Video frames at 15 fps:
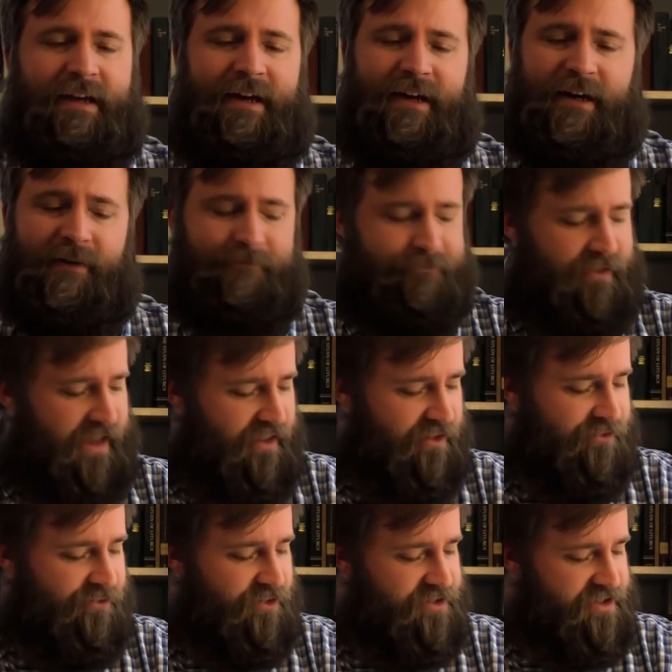And
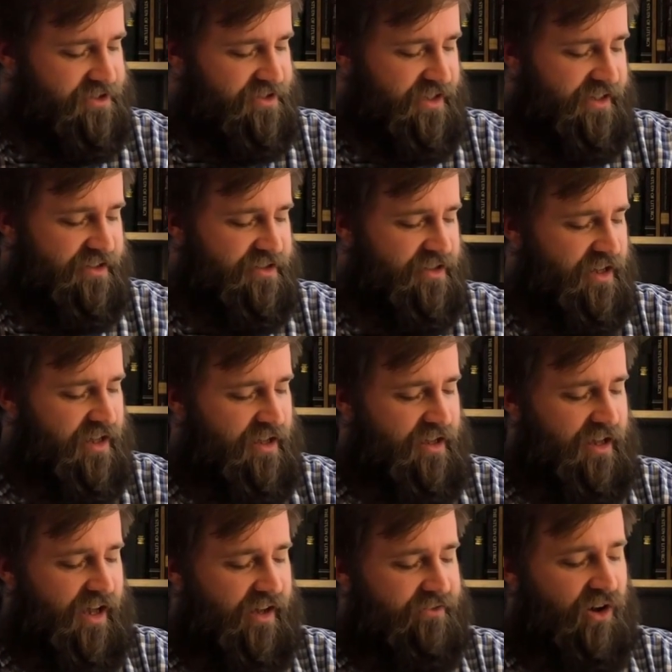the first is this:
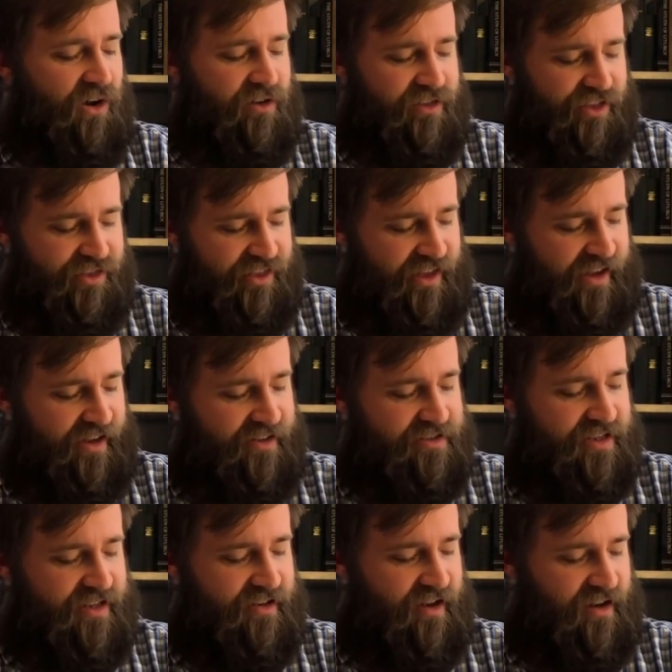of all the
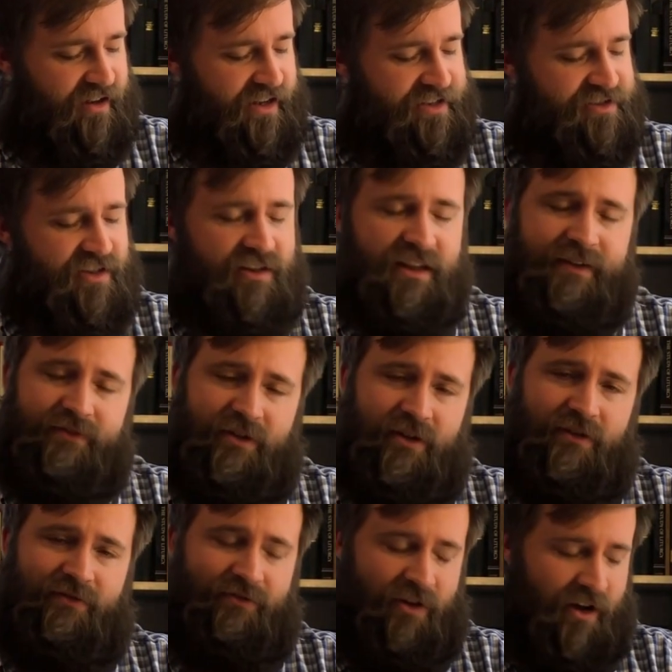things that God has delivered
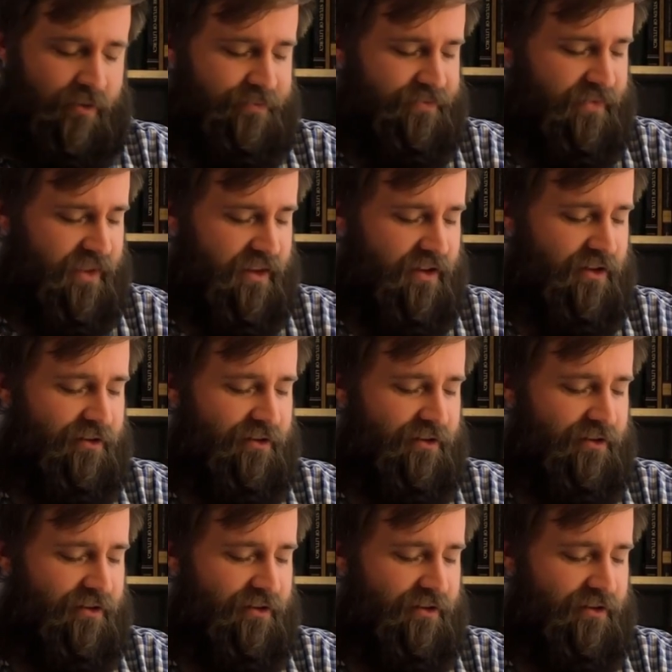you from,